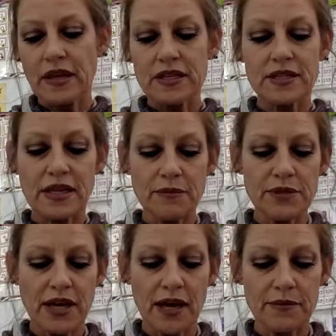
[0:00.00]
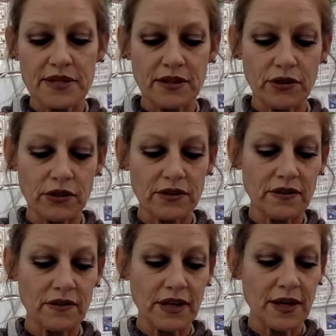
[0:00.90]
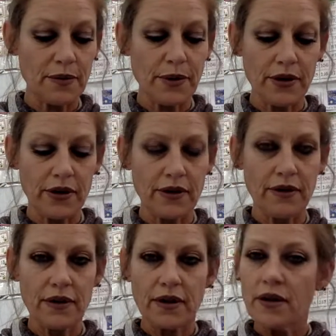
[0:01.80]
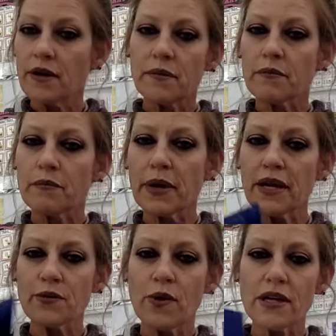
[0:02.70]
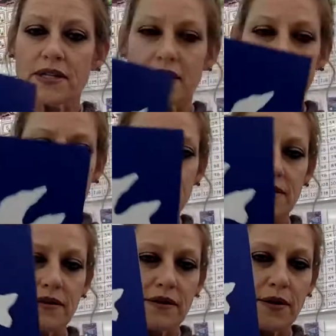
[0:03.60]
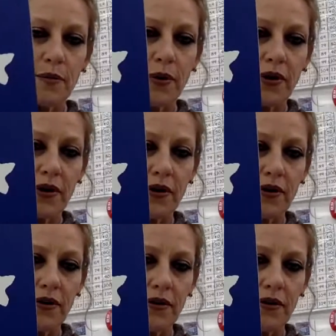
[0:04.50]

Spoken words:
Sometimes it looked like a bird, but it wasn't a bird.